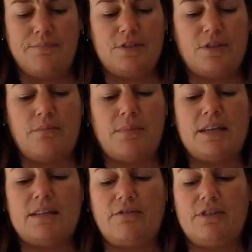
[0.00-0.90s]
So the
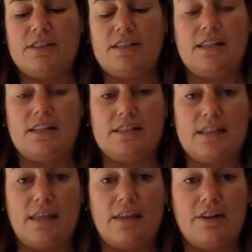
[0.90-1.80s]
main difference is
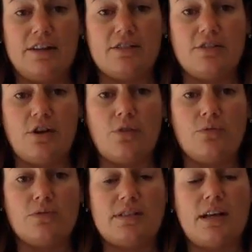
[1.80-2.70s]
that there is
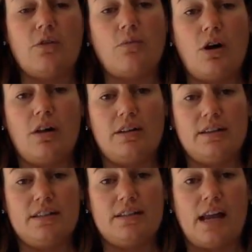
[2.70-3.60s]
no cell wall
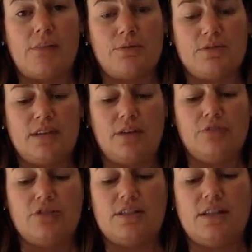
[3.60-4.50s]
in this animal cell,
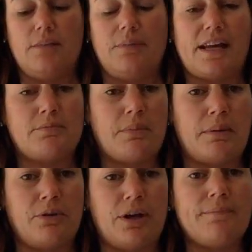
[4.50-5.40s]
just a plasma
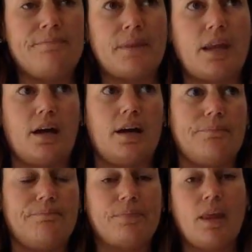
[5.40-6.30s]
membrane,
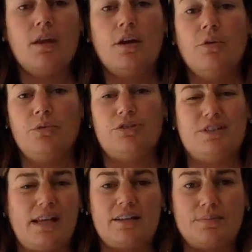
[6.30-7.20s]
which
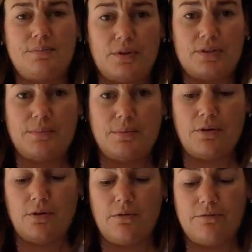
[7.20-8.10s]
is that
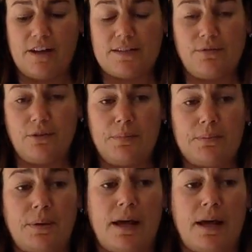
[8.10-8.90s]
prototypical phospholipid